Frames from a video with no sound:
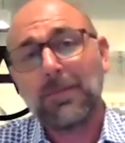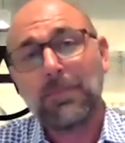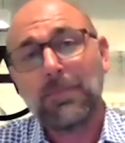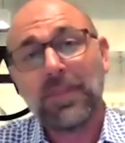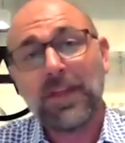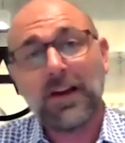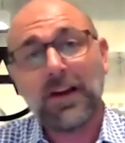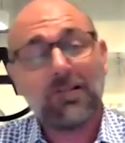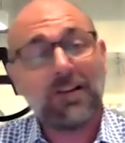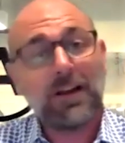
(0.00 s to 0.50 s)

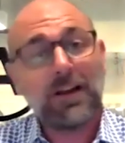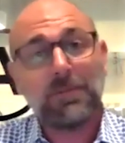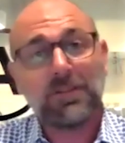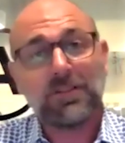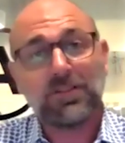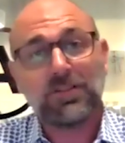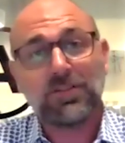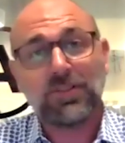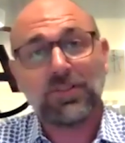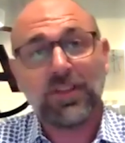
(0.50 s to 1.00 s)
But they were able
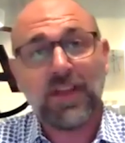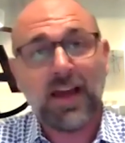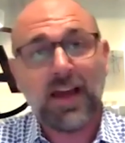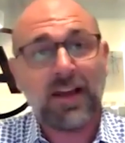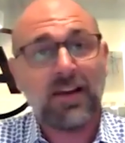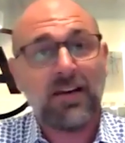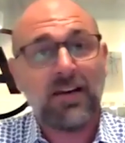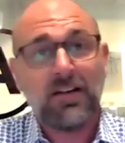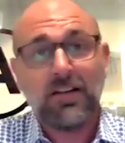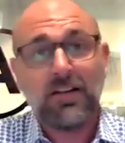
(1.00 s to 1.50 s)
to do
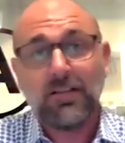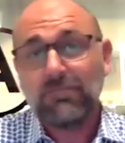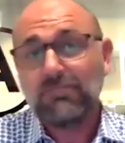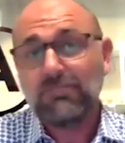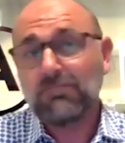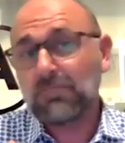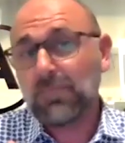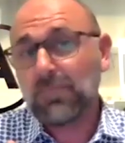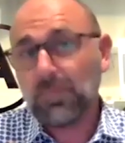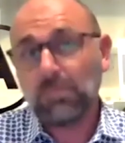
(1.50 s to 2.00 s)
that
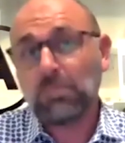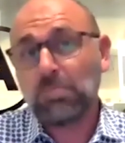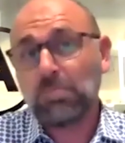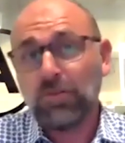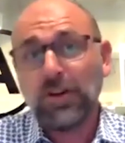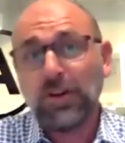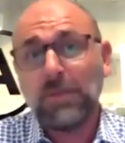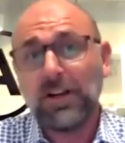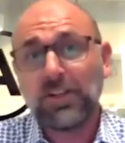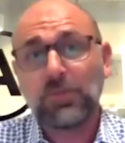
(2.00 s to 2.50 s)

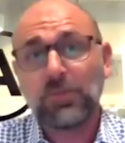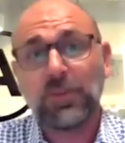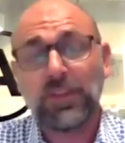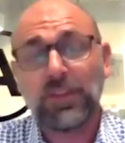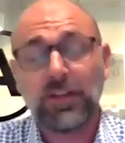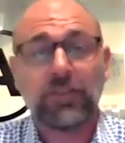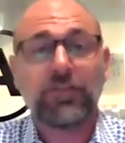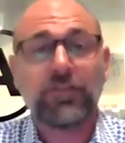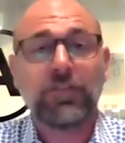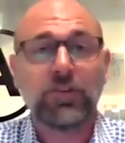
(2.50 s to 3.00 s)
pretty much
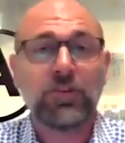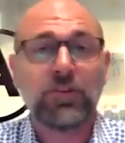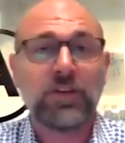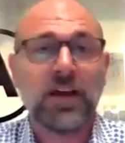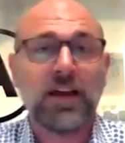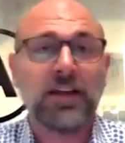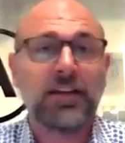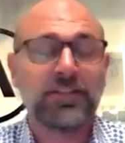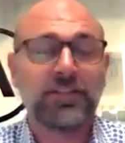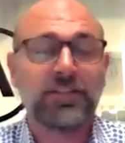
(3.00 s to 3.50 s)
within a few
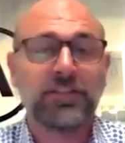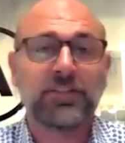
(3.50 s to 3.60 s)
days.